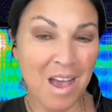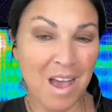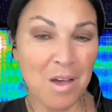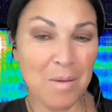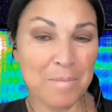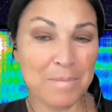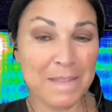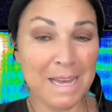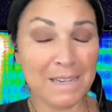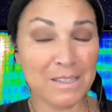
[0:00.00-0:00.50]

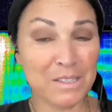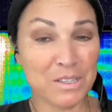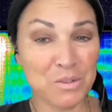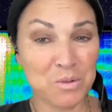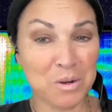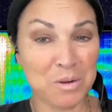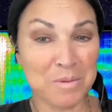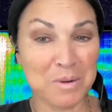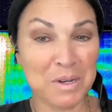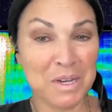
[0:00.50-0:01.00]
That's
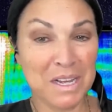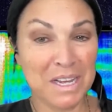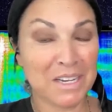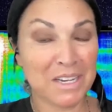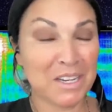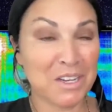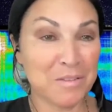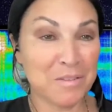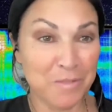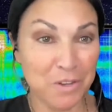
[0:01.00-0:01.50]
normal.
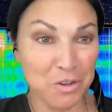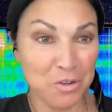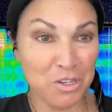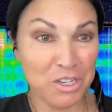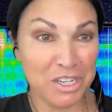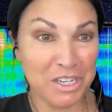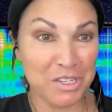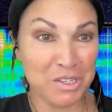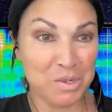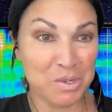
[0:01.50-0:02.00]

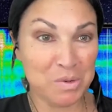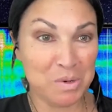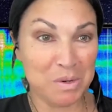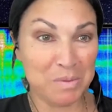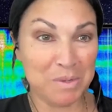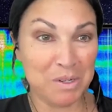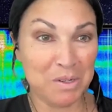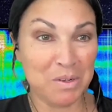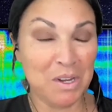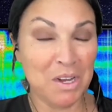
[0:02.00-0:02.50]
Confusion is
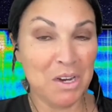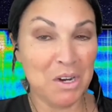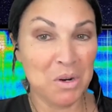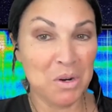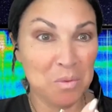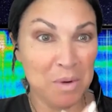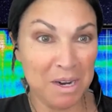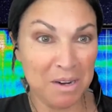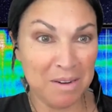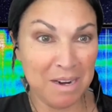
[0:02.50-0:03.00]
normal.
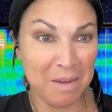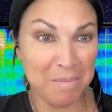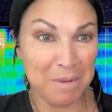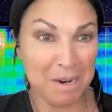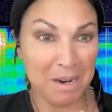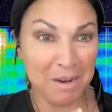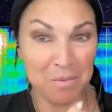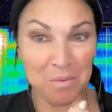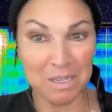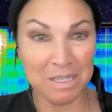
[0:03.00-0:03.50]
Where am
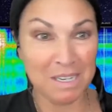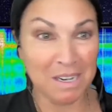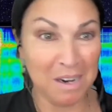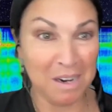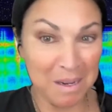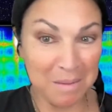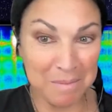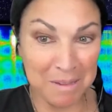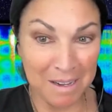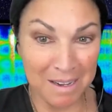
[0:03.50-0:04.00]
I? What
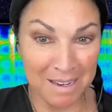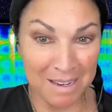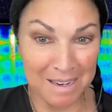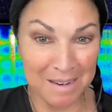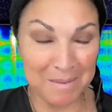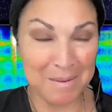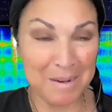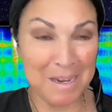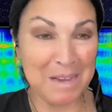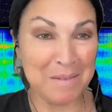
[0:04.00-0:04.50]

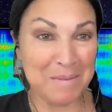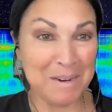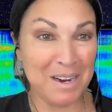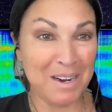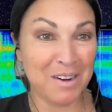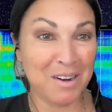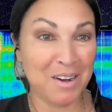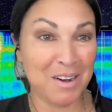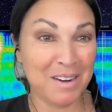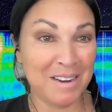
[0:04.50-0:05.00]
timeline am I
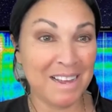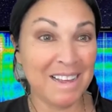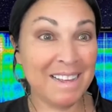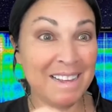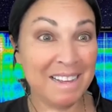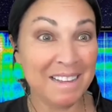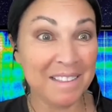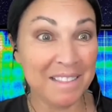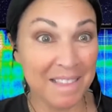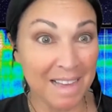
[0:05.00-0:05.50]
on?
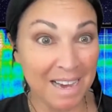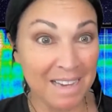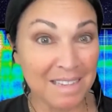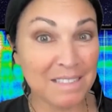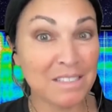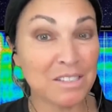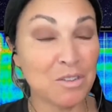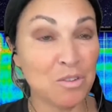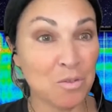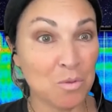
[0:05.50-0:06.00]

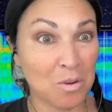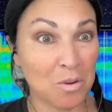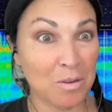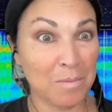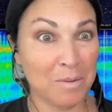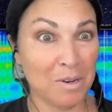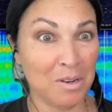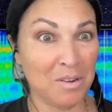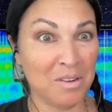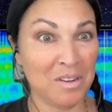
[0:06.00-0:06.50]
That's
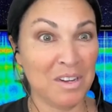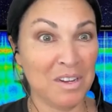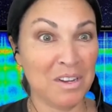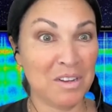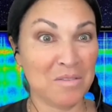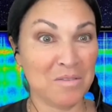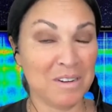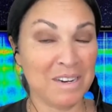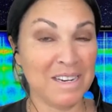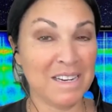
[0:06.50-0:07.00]
normal,
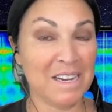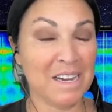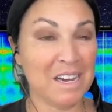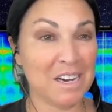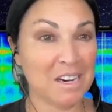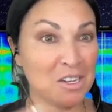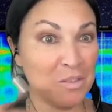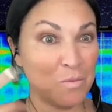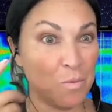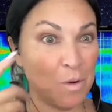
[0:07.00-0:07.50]
right?
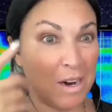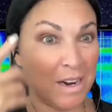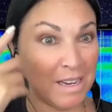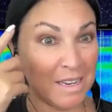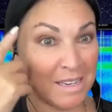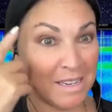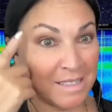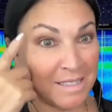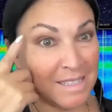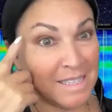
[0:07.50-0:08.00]
Because why?
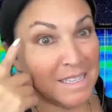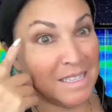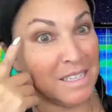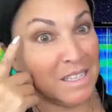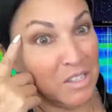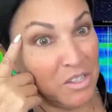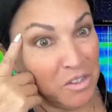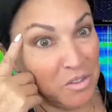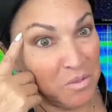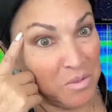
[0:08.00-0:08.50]
Because this
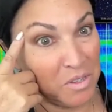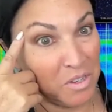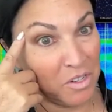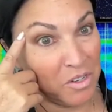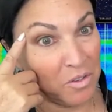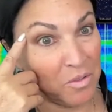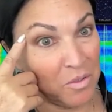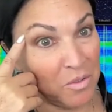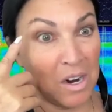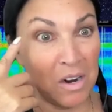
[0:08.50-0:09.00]
is used
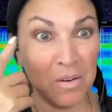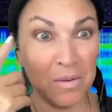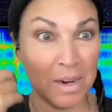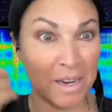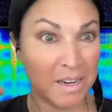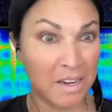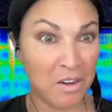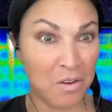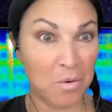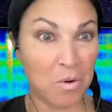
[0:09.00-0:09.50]
to, oh, I
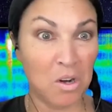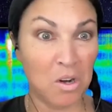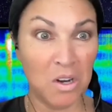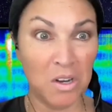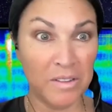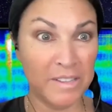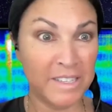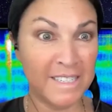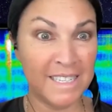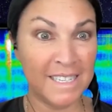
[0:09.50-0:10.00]
know all
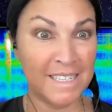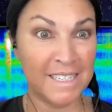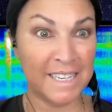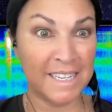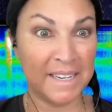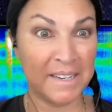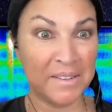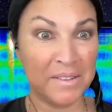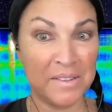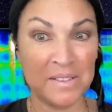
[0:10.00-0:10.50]
the
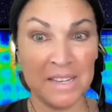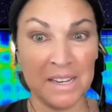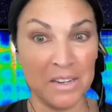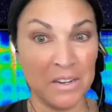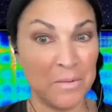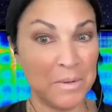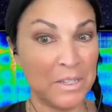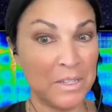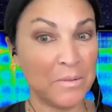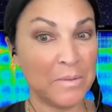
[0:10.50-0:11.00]
details, I know
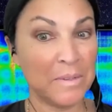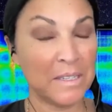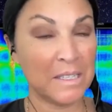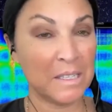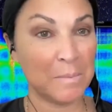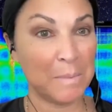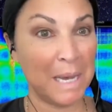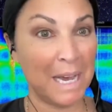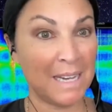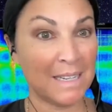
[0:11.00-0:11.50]
what to
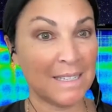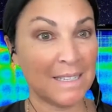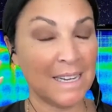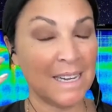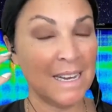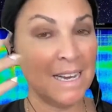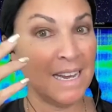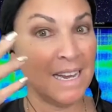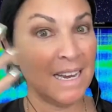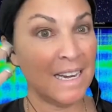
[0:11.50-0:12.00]
expect,
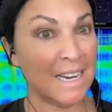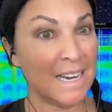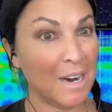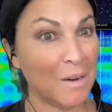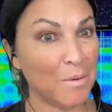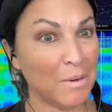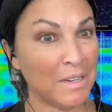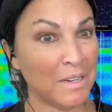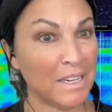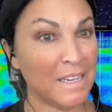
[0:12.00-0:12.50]
and now
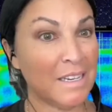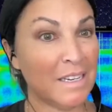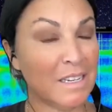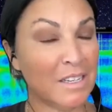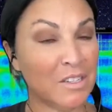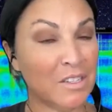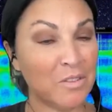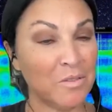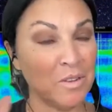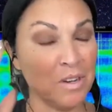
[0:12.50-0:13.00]
we're getting
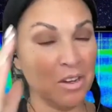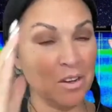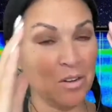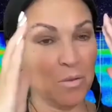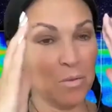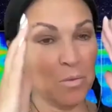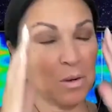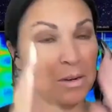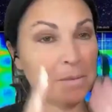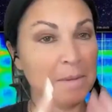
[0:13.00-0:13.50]
into, no,
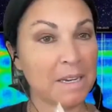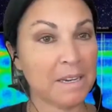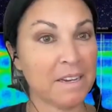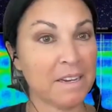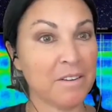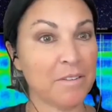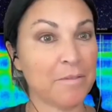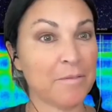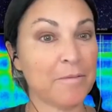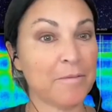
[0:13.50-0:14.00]
what am I going
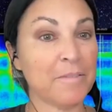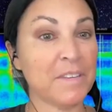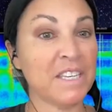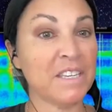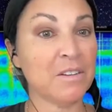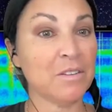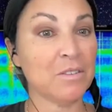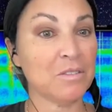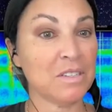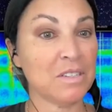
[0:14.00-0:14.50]
to
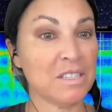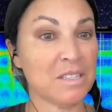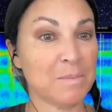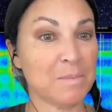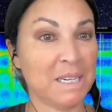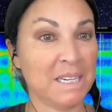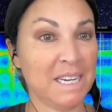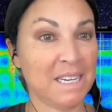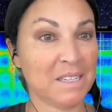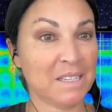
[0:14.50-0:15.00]
feel is my
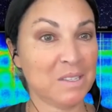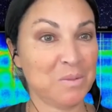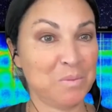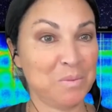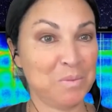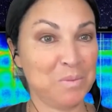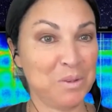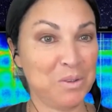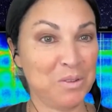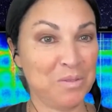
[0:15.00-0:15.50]
next
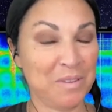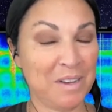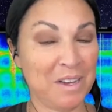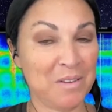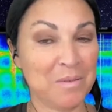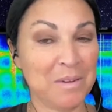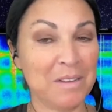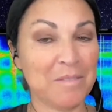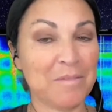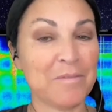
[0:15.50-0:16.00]
move? How
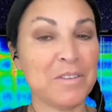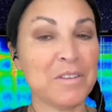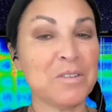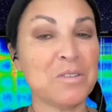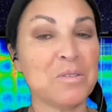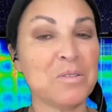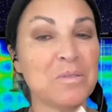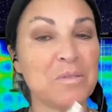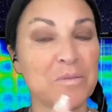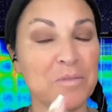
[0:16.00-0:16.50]
do I
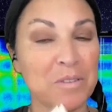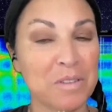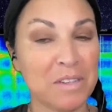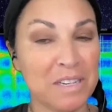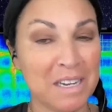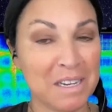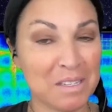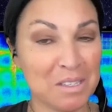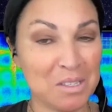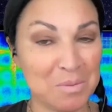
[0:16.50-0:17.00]
feel for the
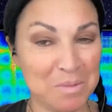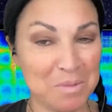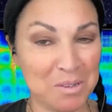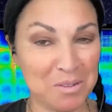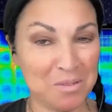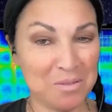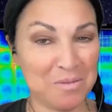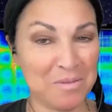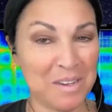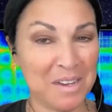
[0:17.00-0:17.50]
next
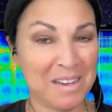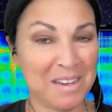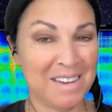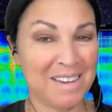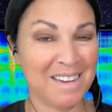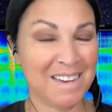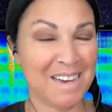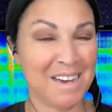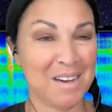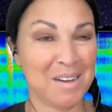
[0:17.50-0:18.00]
move?
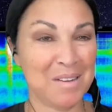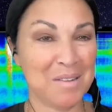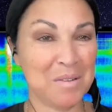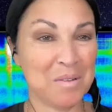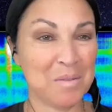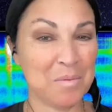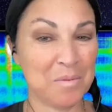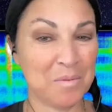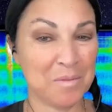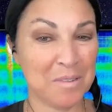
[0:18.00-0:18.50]

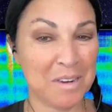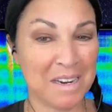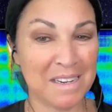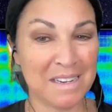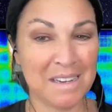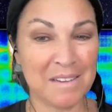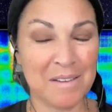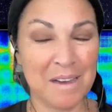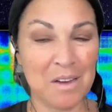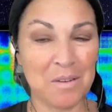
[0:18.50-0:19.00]

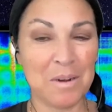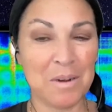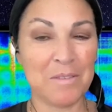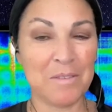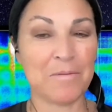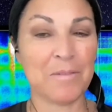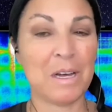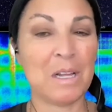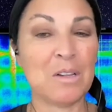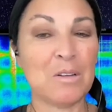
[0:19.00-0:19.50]
Right? How do I
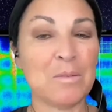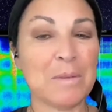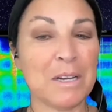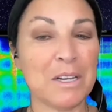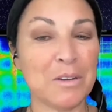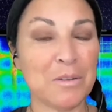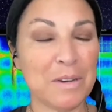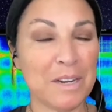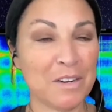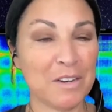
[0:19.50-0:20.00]
follow my
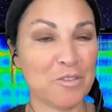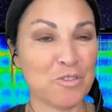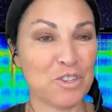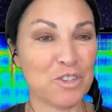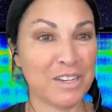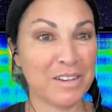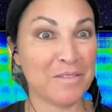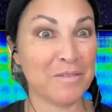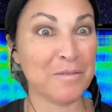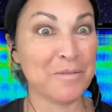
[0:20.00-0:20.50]
own energy
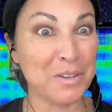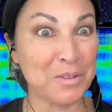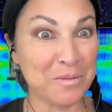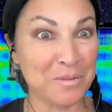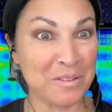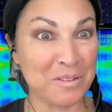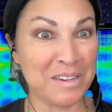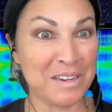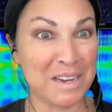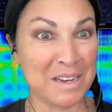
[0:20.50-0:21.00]
and feel
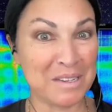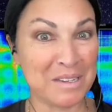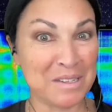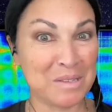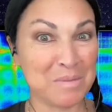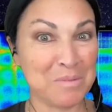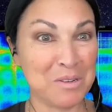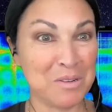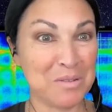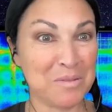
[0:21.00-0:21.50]
for the next
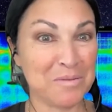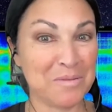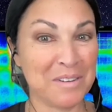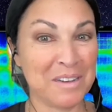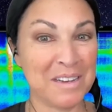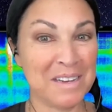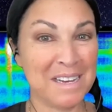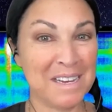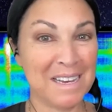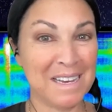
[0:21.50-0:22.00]
move?
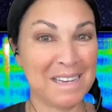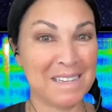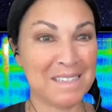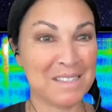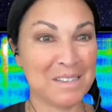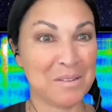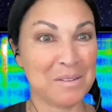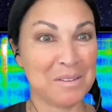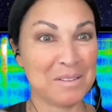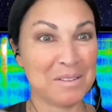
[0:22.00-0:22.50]
And
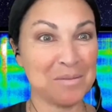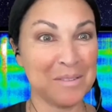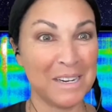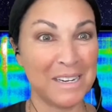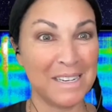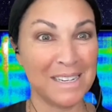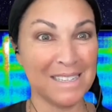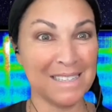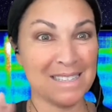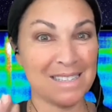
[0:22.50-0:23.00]
so it's
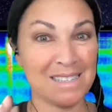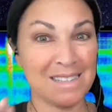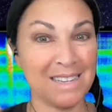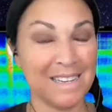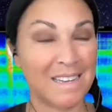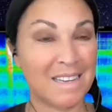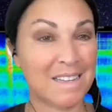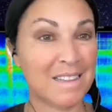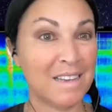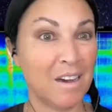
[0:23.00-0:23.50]
right, it's
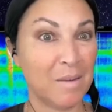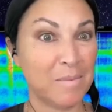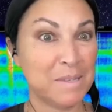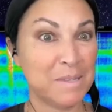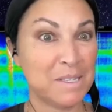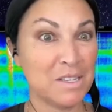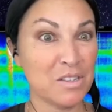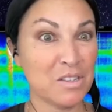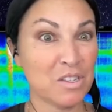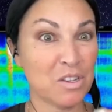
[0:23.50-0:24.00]
the
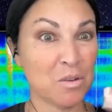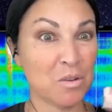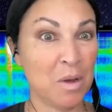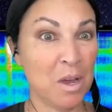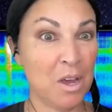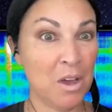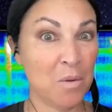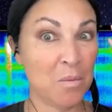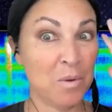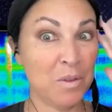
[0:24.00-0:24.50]
opposite. So
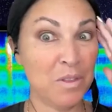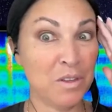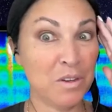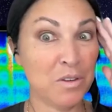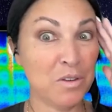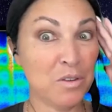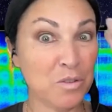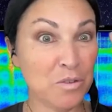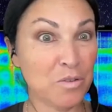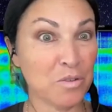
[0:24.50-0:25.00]
when the
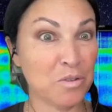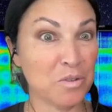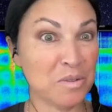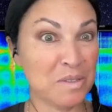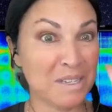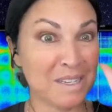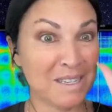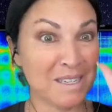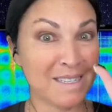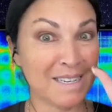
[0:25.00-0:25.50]
noodle
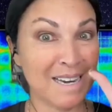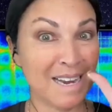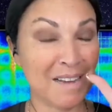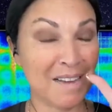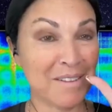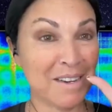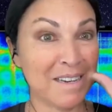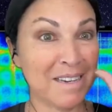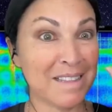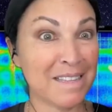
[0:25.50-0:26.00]
doesn't have
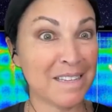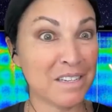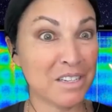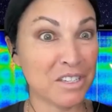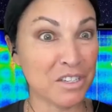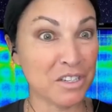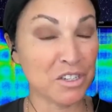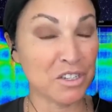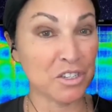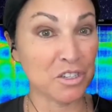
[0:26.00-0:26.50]
anything
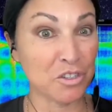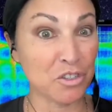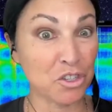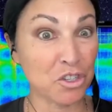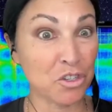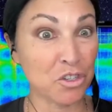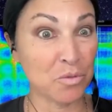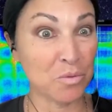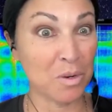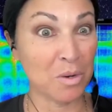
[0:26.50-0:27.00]
to
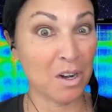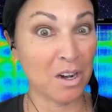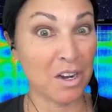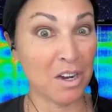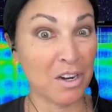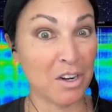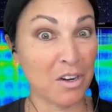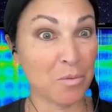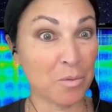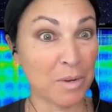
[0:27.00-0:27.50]
chew
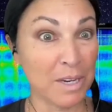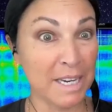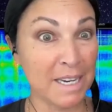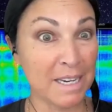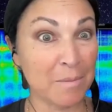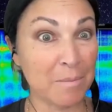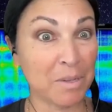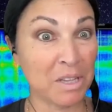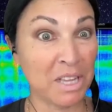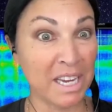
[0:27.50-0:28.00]
on,
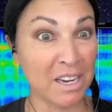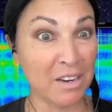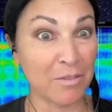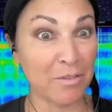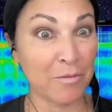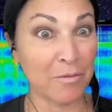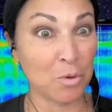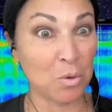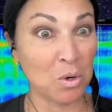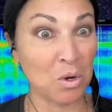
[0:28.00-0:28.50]
read, plan
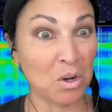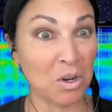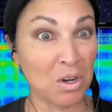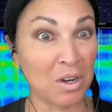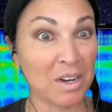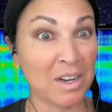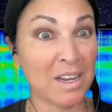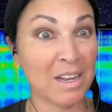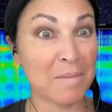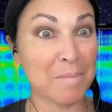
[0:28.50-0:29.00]
for,
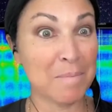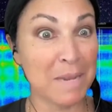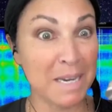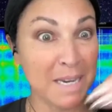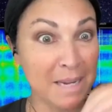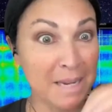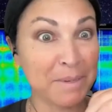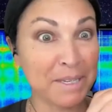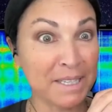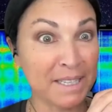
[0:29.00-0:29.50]

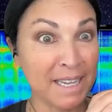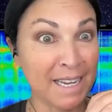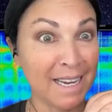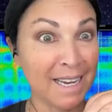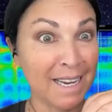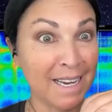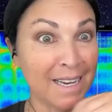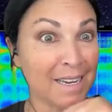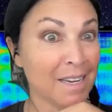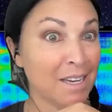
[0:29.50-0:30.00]

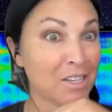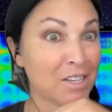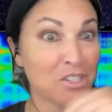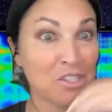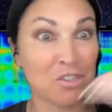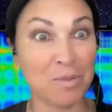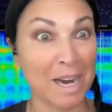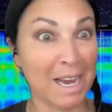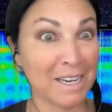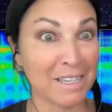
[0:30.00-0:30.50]
manipulate,
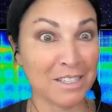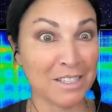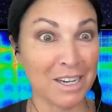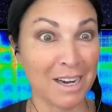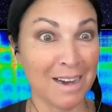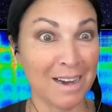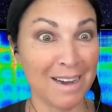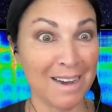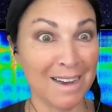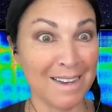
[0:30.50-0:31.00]

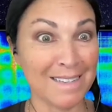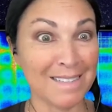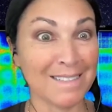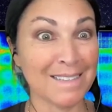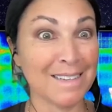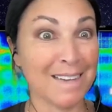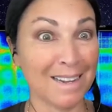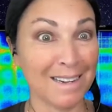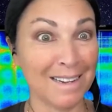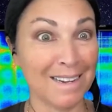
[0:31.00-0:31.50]
strategize,
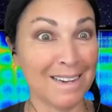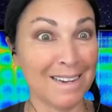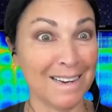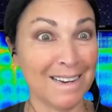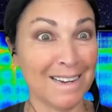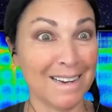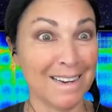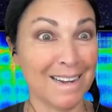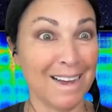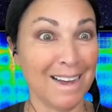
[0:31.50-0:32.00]
la la la la
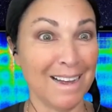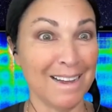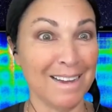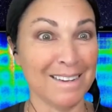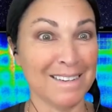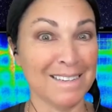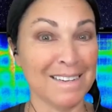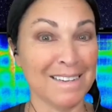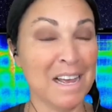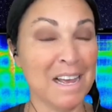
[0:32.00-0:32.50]
la,
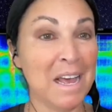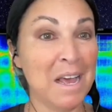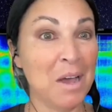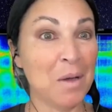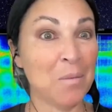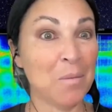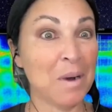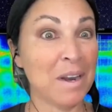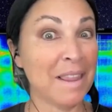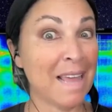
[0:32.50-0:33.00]

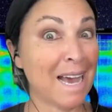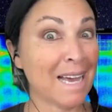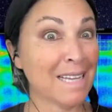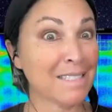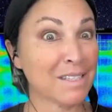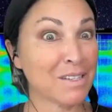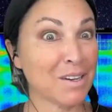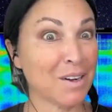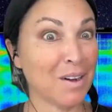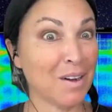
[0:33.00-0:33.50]
when that's
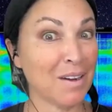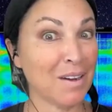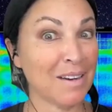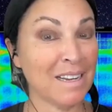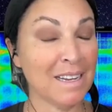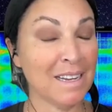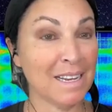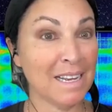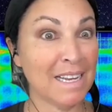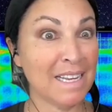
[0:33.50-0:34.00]
gone,
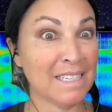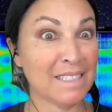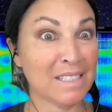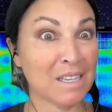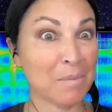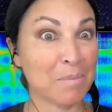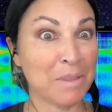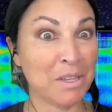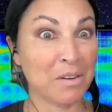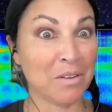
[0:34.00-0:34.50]
it's
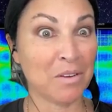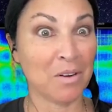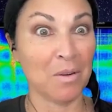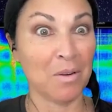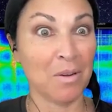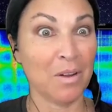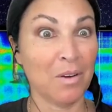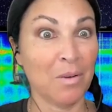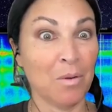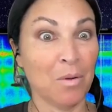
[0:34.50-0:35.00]
up there
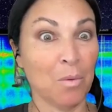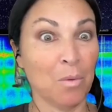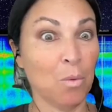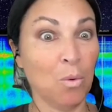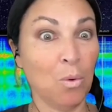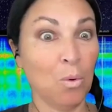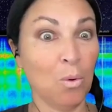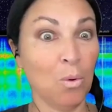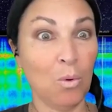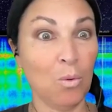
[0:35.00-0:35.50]
going,
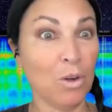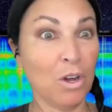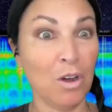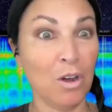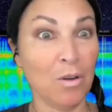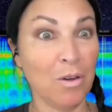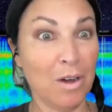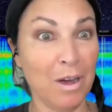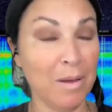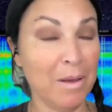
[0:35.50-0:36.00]
"Ooh,
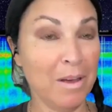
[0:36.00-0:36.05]
no,